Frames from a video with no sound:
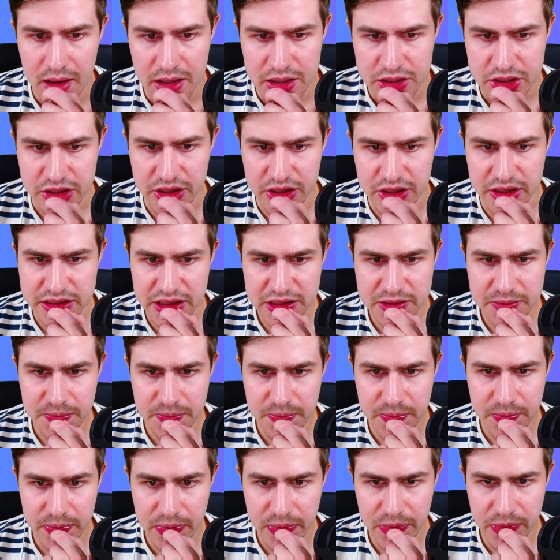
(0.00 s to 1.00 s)
So this is
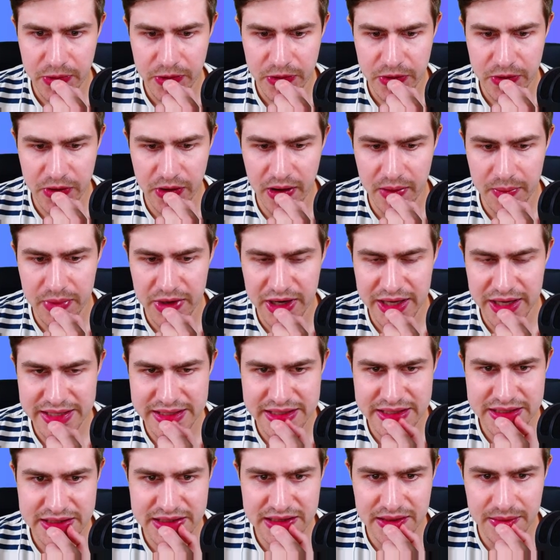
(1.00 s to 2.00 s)
probably
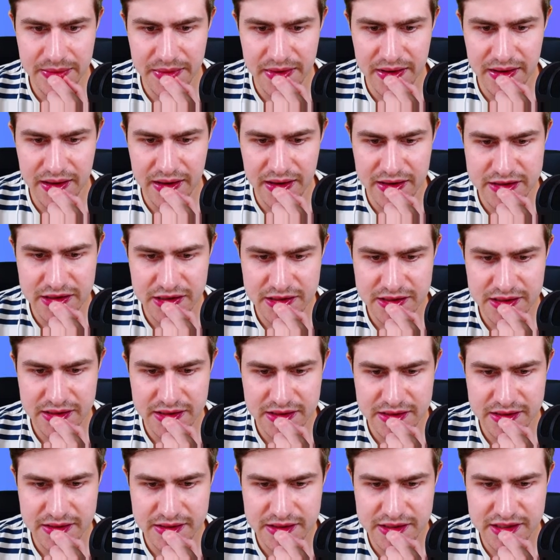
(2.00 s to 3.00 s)
similar
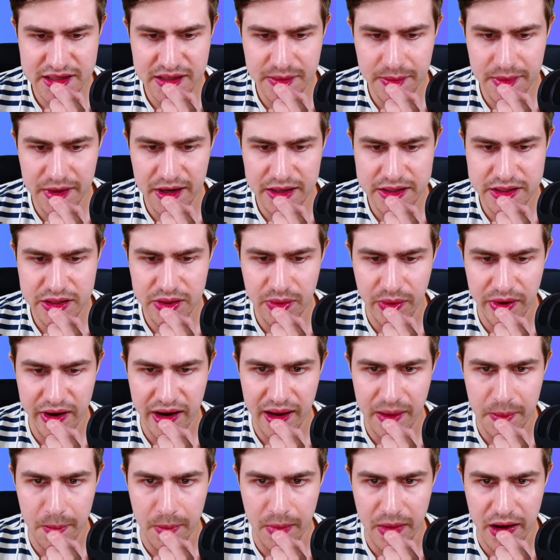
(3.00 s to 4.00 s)
to what
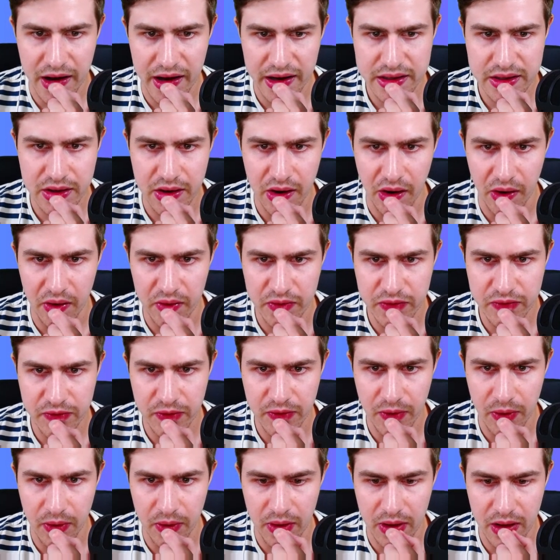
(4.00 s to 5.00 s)
I might go
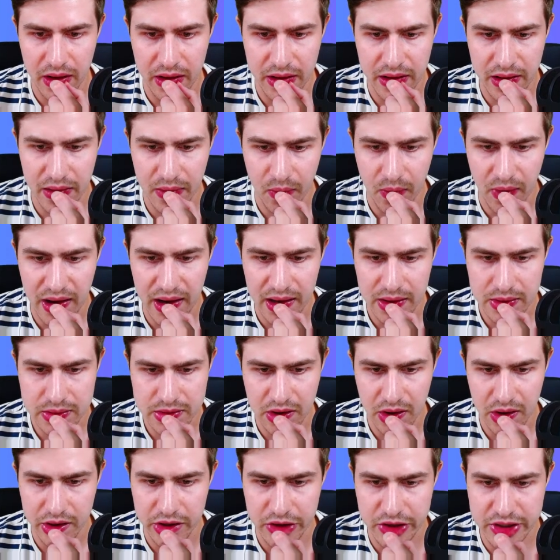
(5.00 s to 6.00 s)
for on a
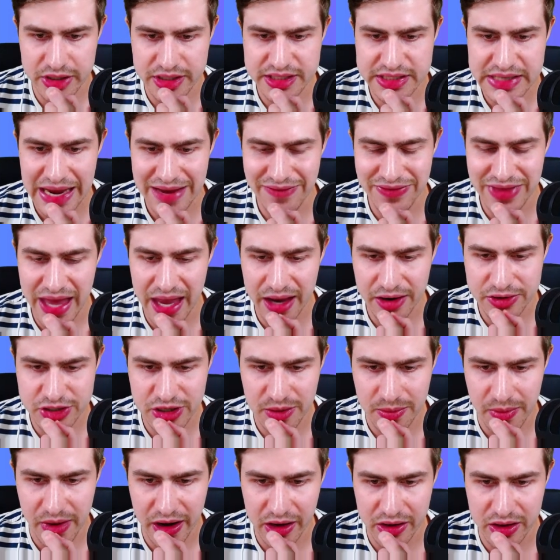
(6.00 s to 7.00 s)
wild card. You can save the
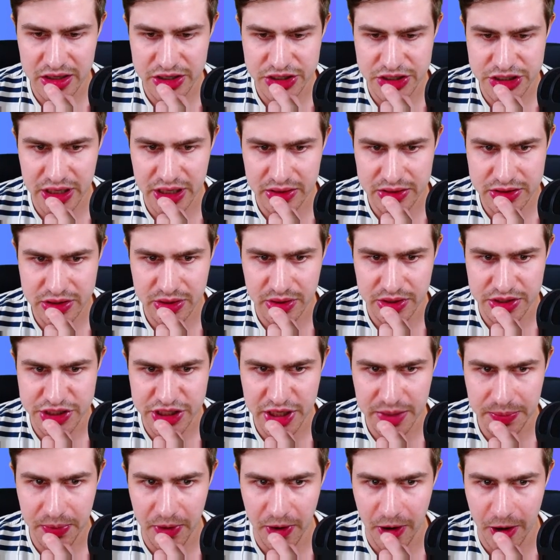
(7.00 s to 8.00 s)
extra money on Lascelles to a
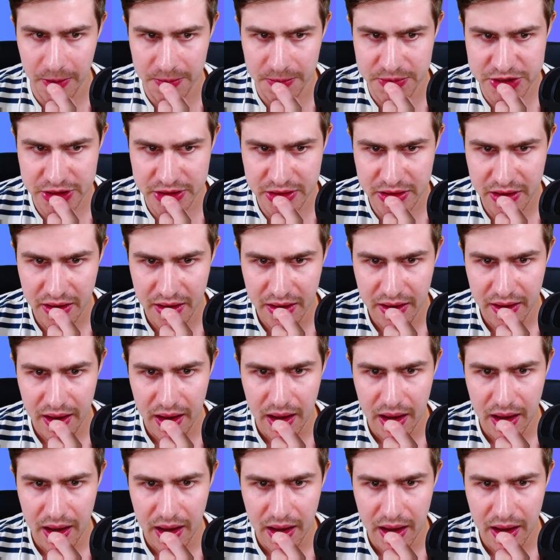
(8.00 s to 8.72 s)
cheaper option.